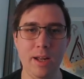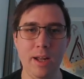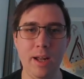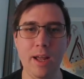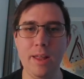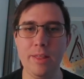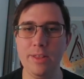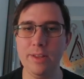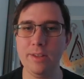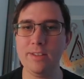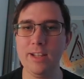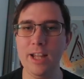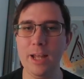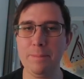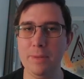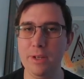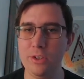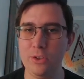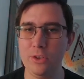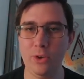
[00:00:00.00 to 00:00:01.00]
This led me
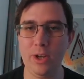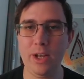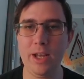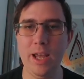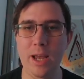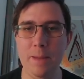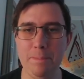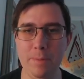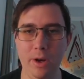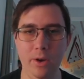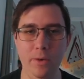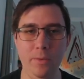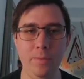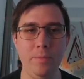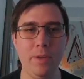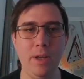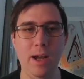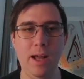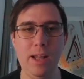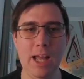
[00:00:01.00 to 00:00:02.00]
to create Hippo,
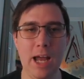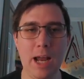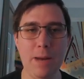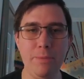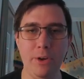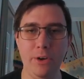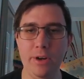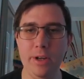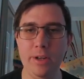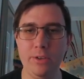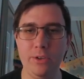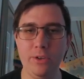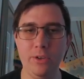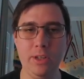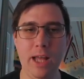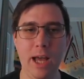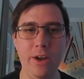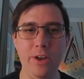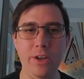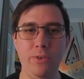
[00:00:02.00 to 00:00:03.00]
a library to
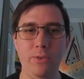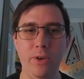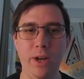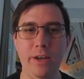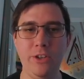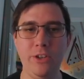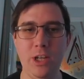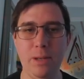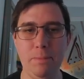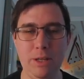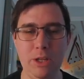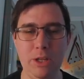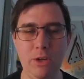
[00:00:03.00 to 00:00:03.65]
allow you to write GPU